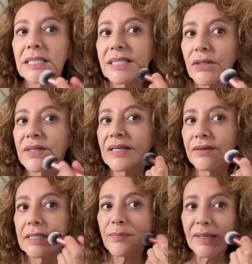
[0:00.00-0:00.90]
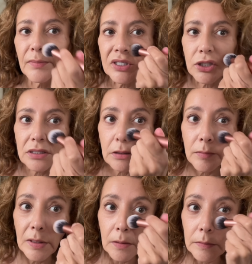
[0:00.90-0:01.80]
I don't have any blemishes at the
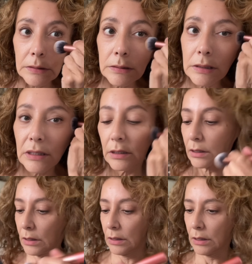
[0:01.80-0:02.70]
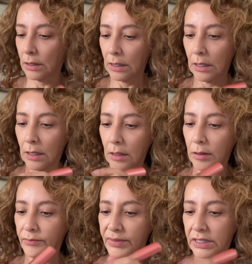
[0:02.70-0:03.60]
moment.
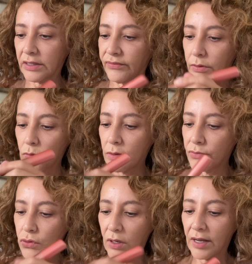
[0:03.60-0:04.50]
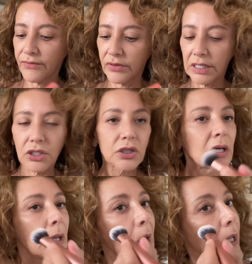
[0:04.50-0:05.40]
But if you want more coverage,
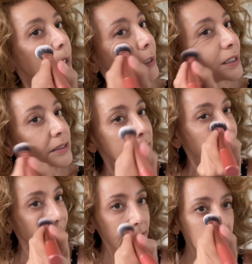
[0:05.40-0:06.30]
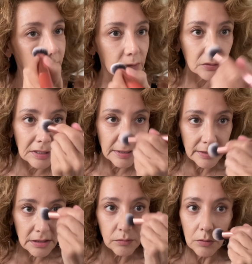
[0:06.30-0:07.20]
is it buildable?
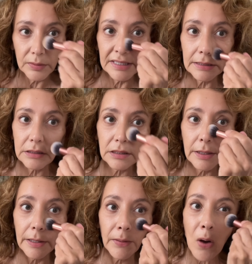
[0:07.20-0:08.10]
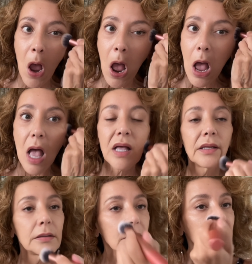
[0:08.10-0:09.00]
That's what we need to know. They